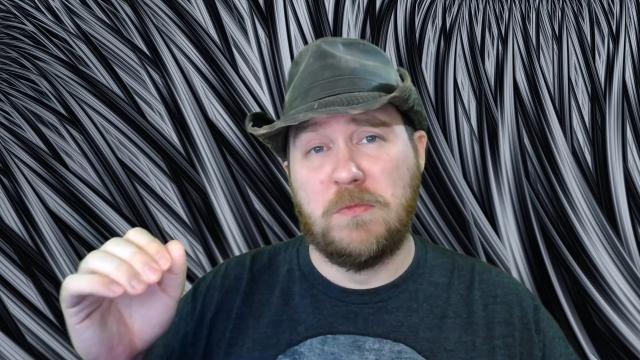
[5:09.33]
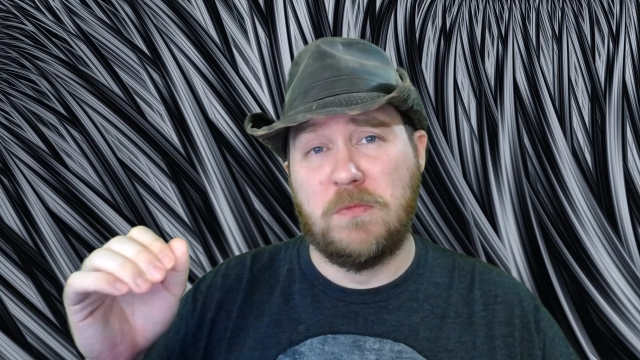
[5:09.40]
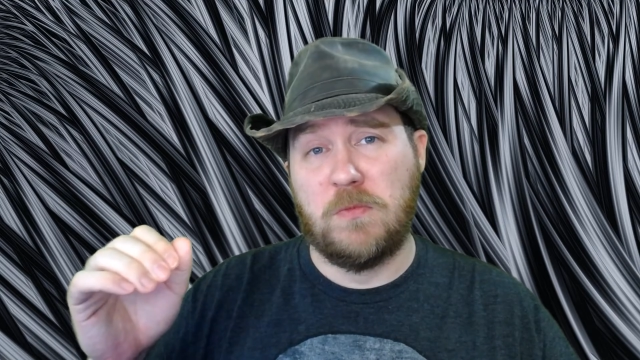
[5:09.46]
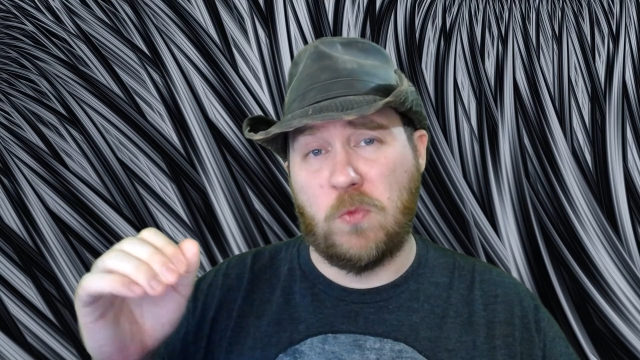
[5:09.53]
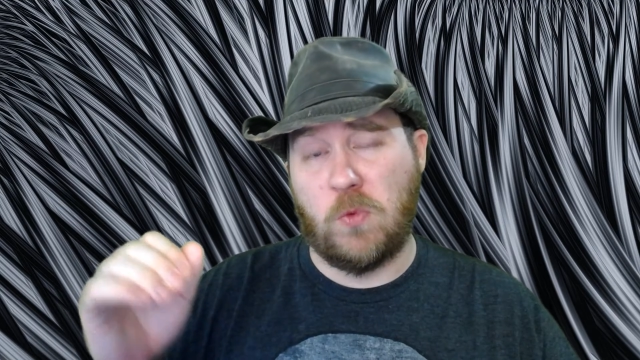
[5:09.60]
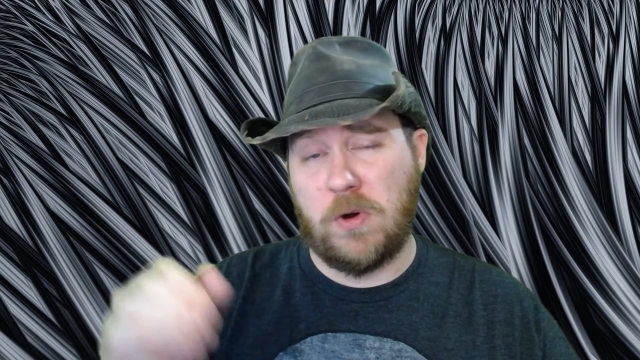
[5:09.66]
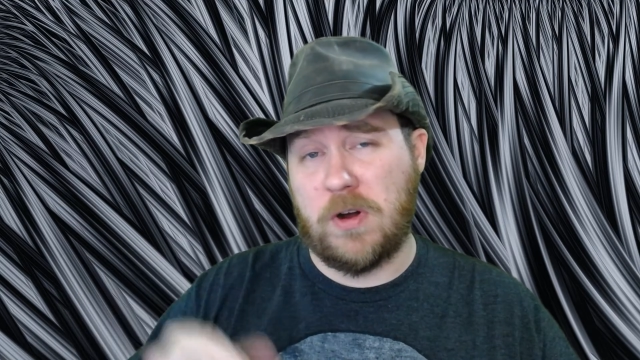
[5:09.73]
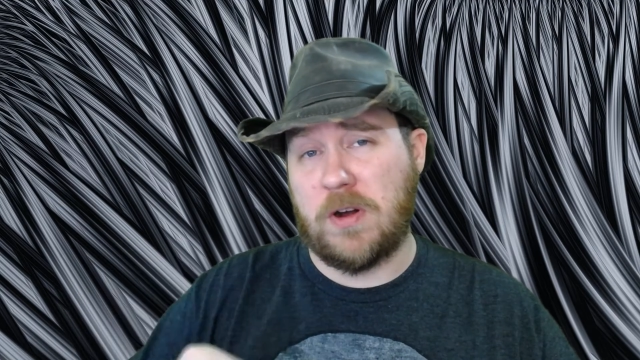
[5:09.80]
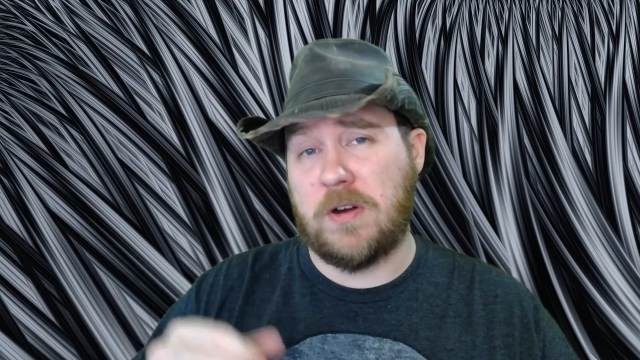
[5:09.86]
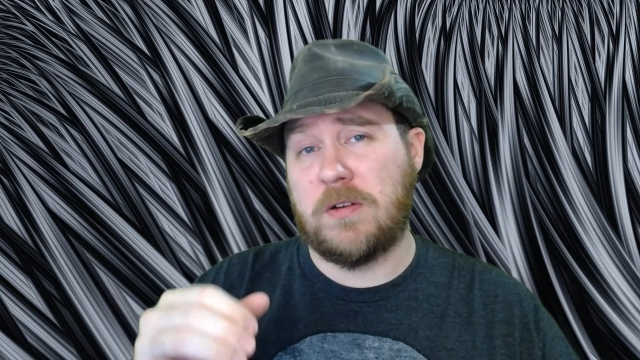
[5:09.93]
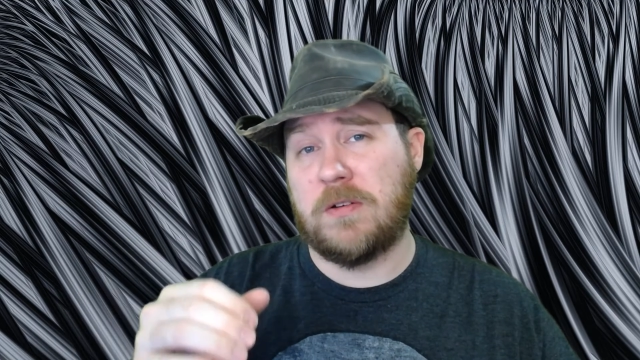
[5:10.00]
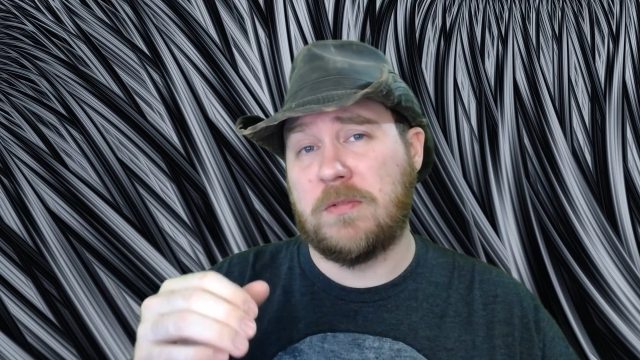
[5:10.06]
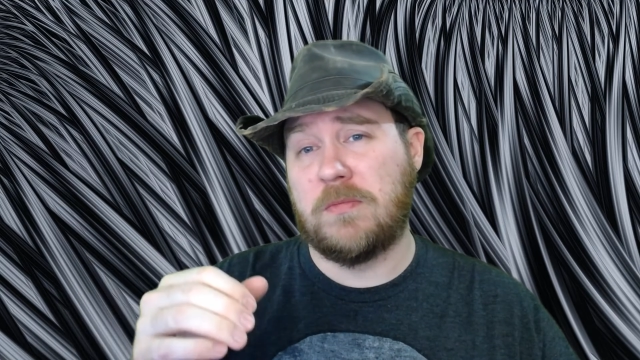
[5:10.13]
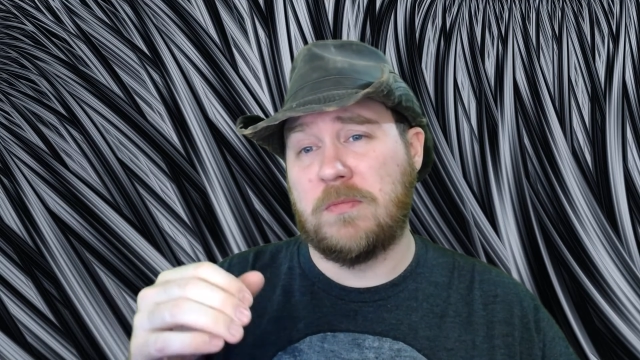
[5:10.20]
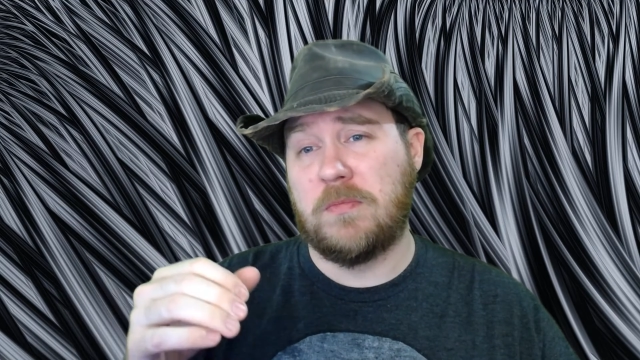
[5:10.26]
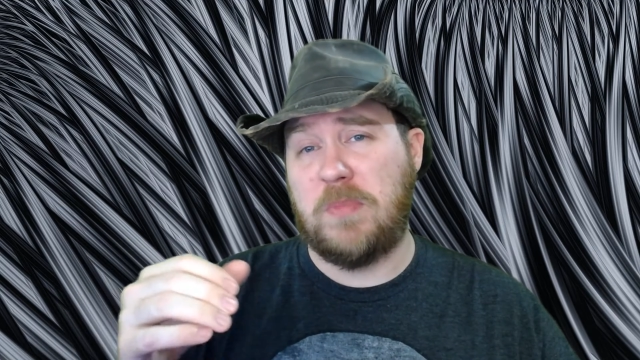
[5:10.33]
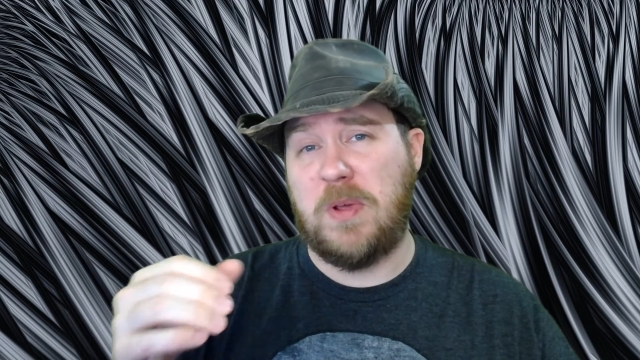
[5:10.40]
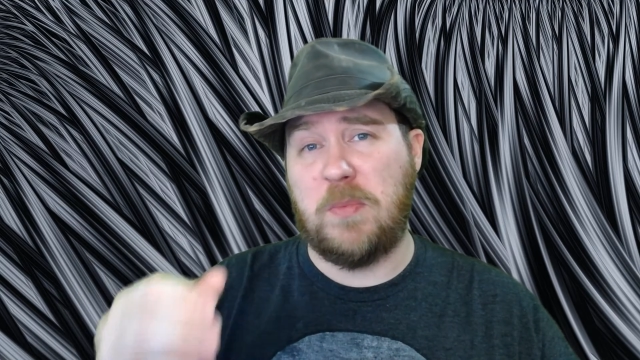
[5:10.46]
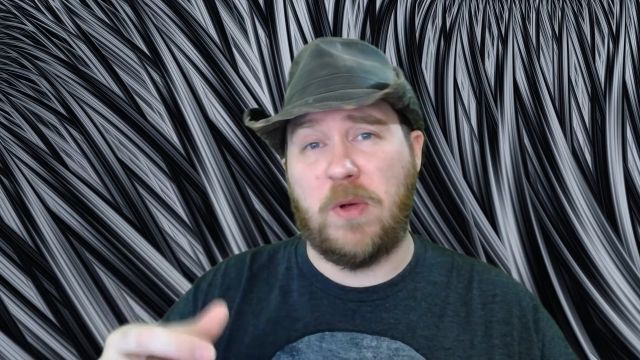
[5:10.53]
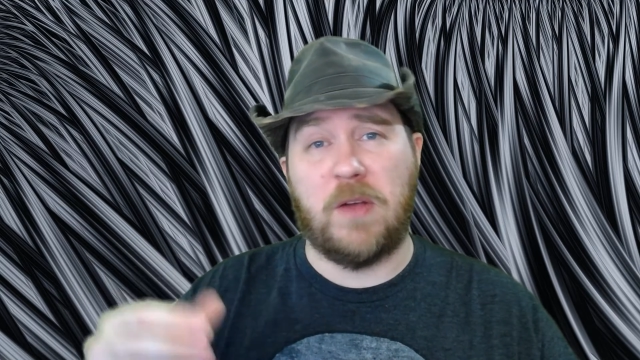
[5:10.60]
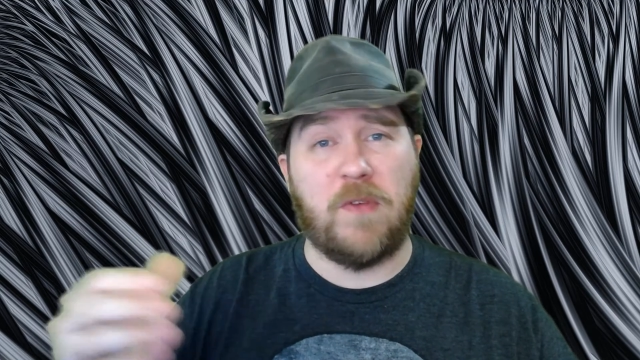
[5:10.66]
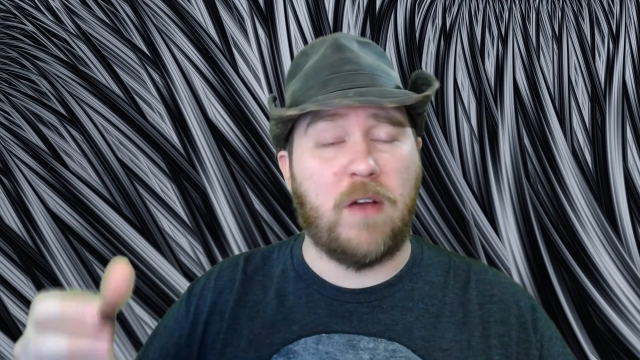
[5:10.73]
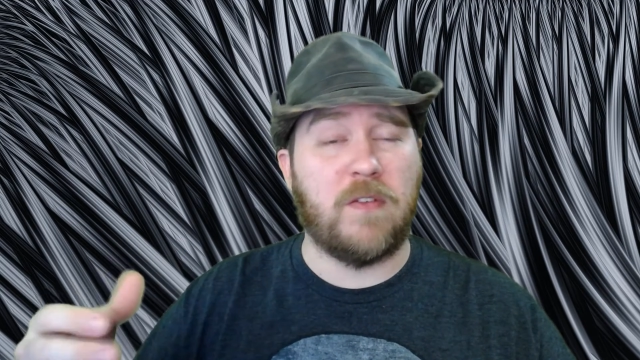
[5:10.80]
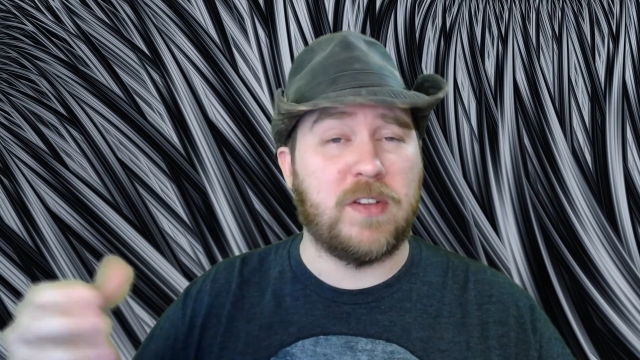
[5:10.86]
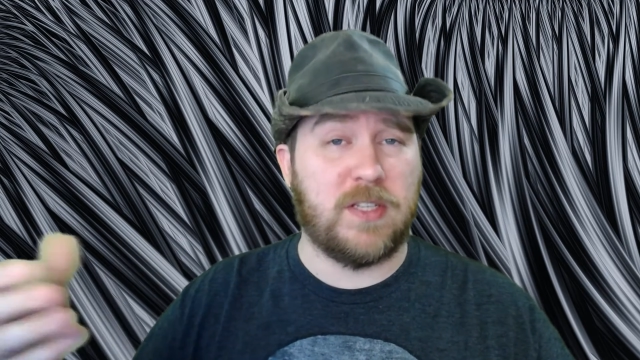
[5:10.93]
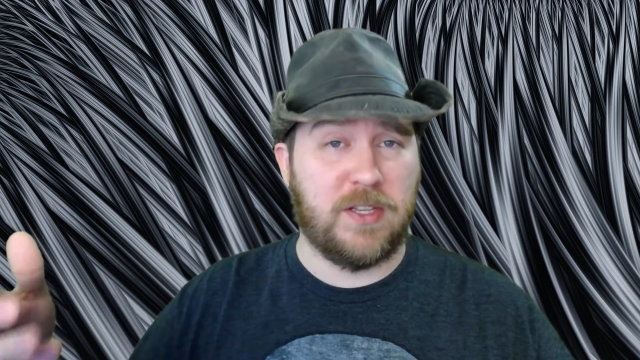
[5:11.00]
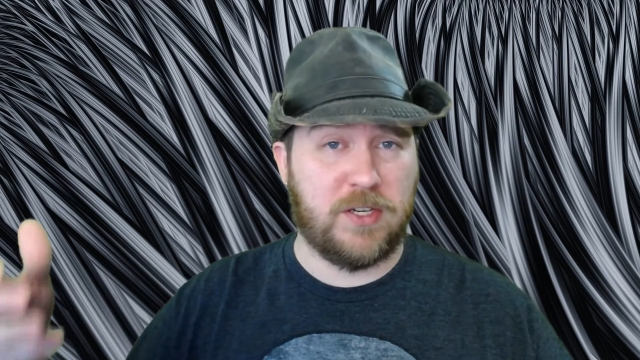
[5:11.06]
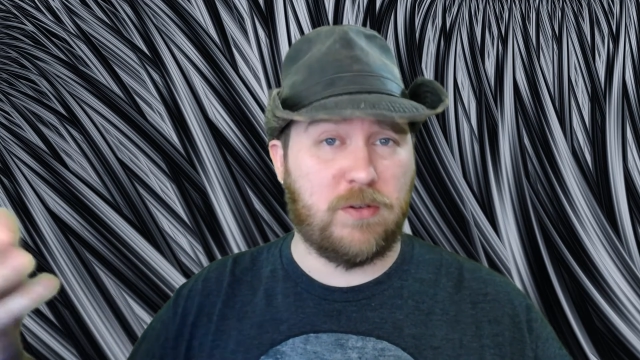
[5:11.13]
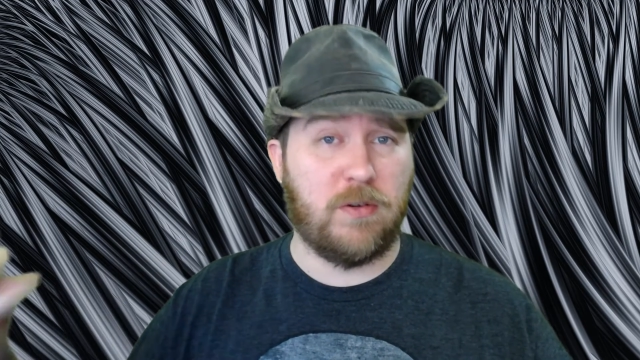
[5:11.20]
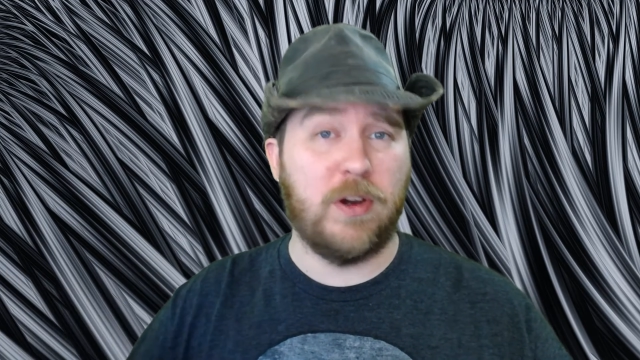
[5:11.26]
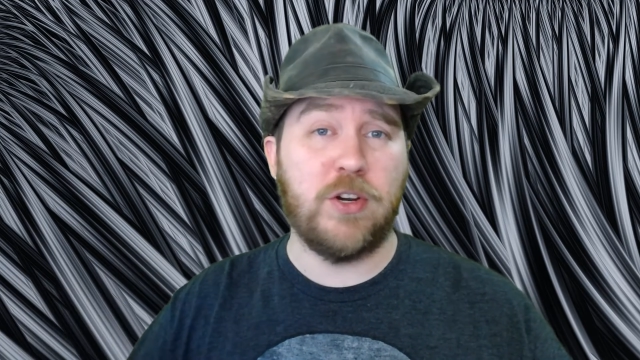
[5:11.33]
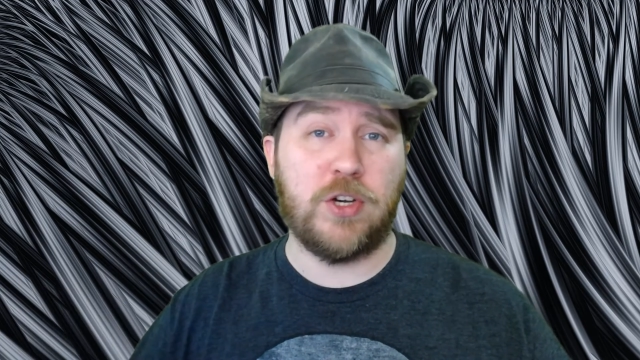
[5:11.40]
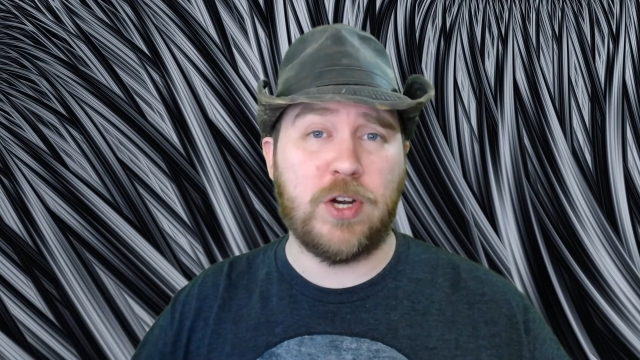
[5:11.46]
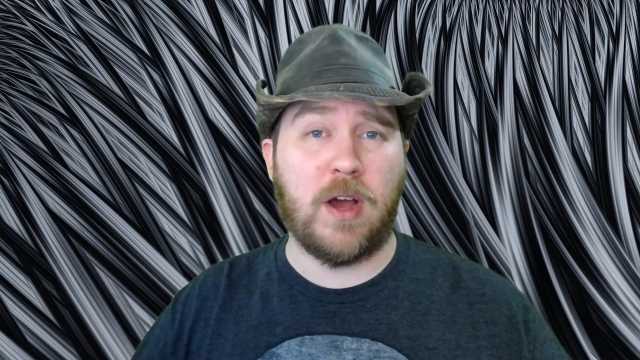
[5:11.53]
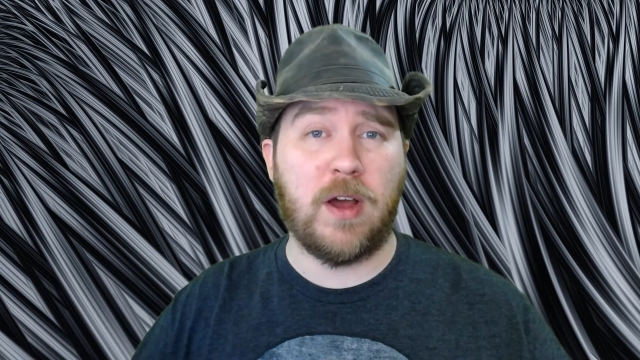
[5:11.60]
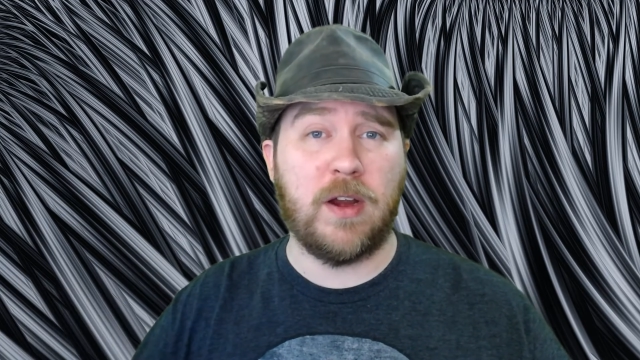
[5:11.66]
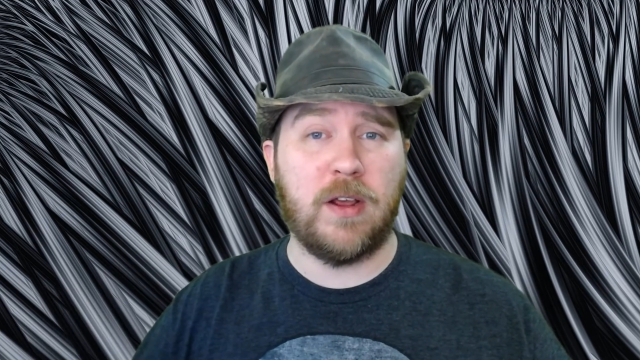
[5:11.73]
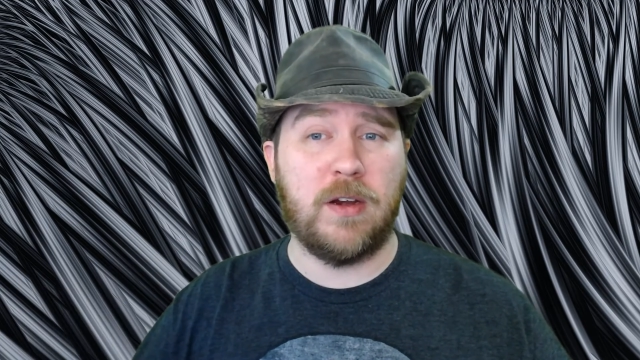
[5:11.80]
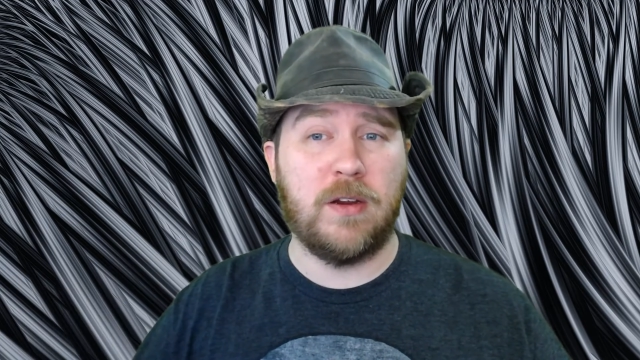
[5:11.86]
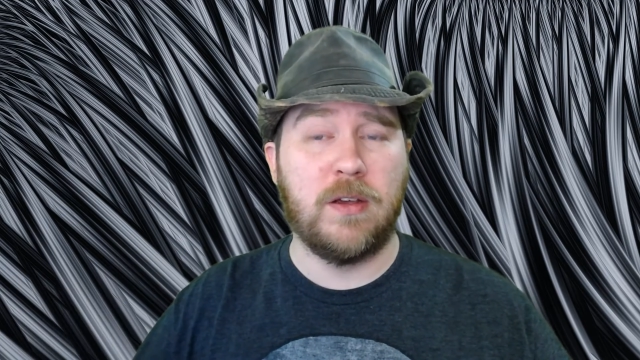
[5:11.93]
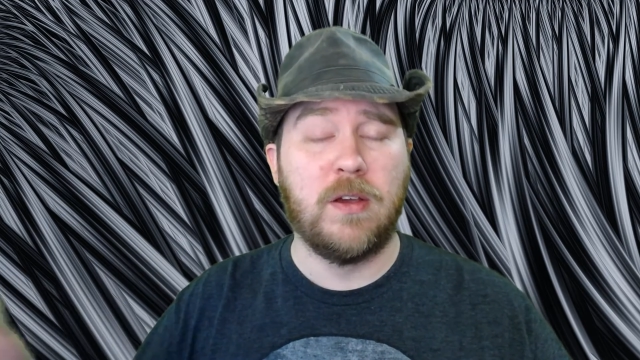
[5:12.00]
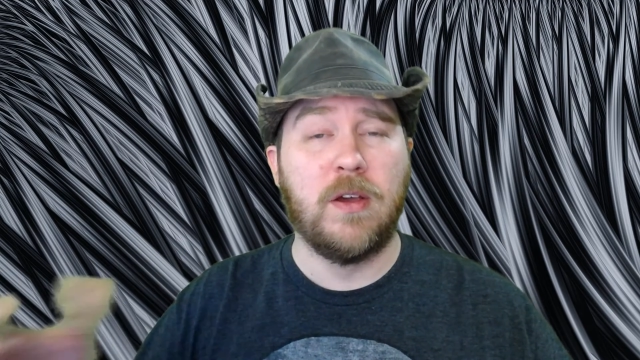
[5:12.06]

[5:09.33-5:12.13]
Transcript: where people have obviously screenshotted